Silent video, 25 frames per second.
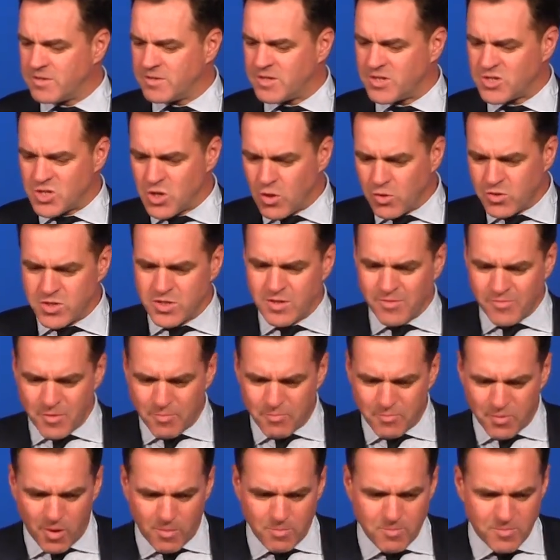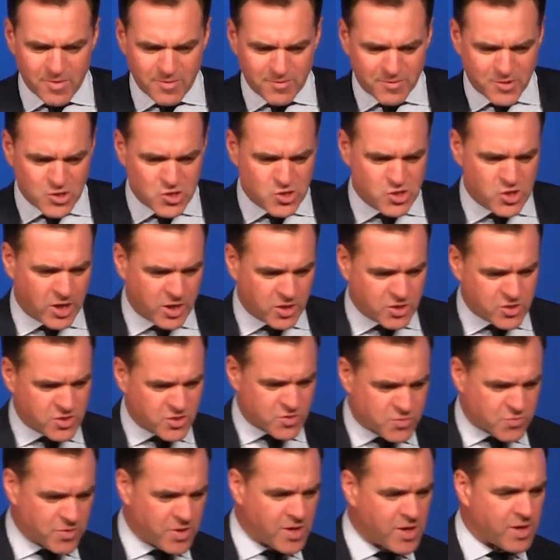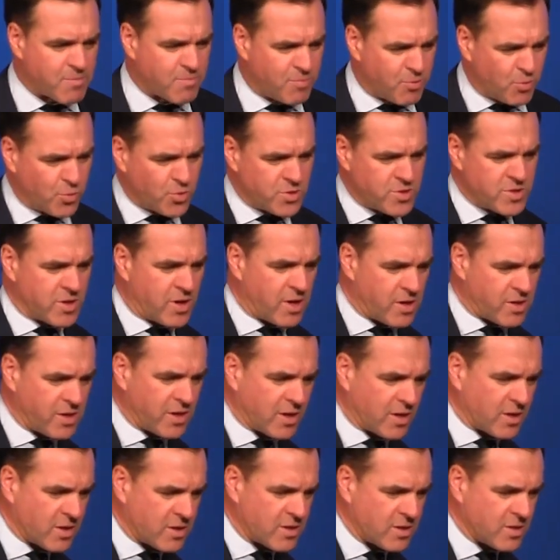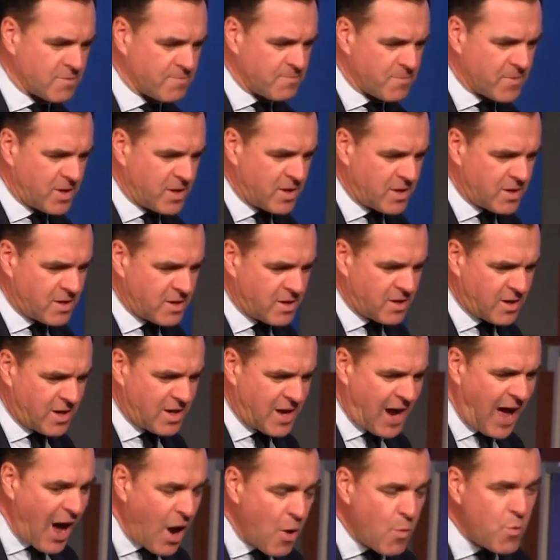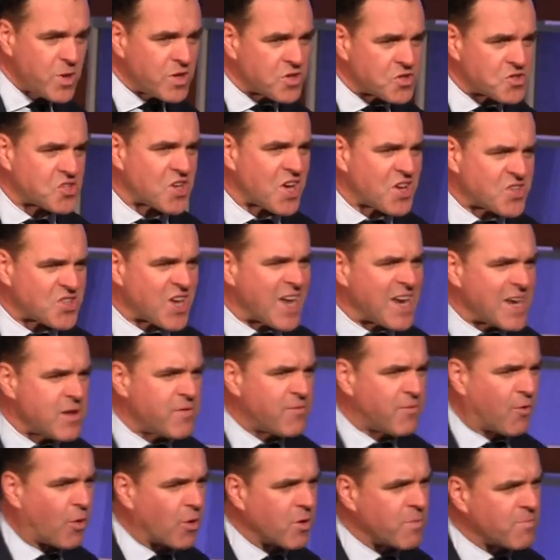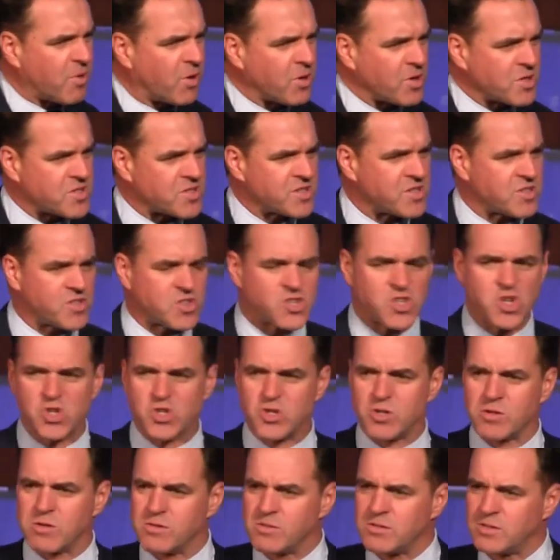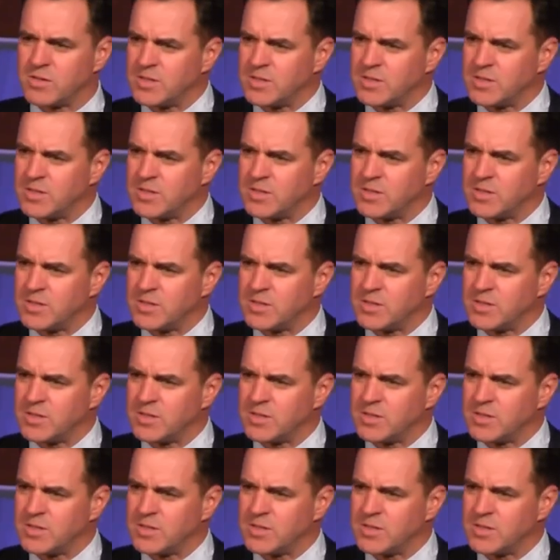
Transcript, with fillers: This notion of the problem of conjecture is really important, I think, in, in how we assess any foreign policy decision.